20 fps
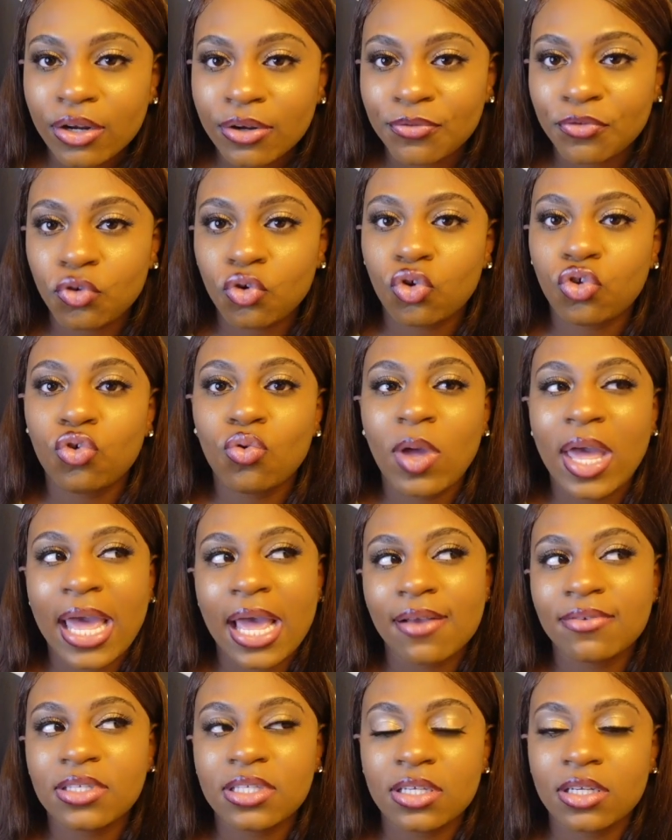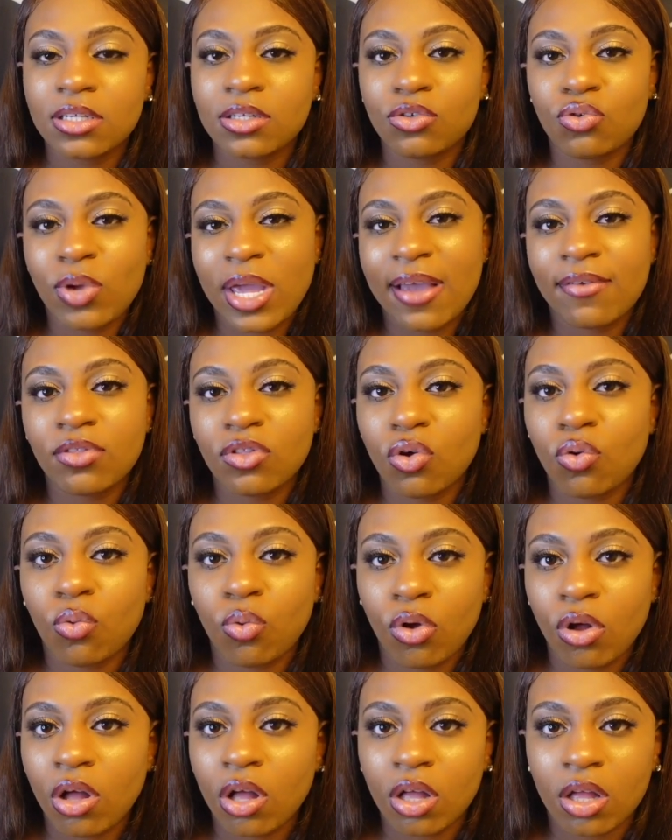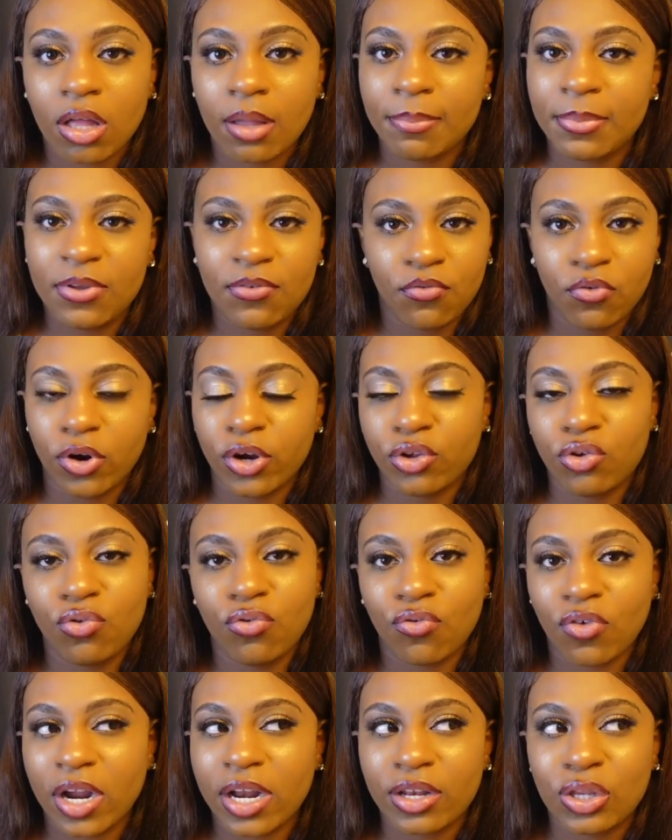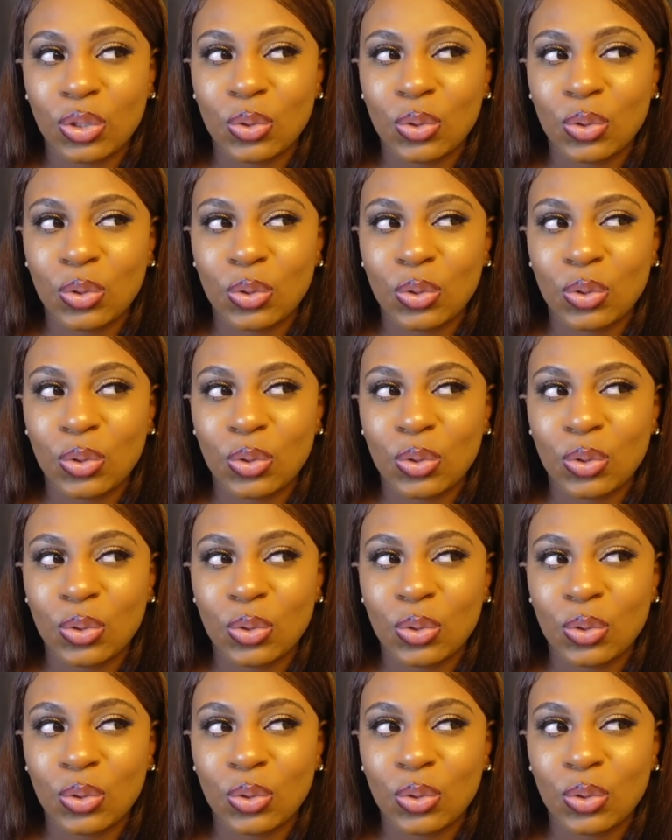You have to walk before you run.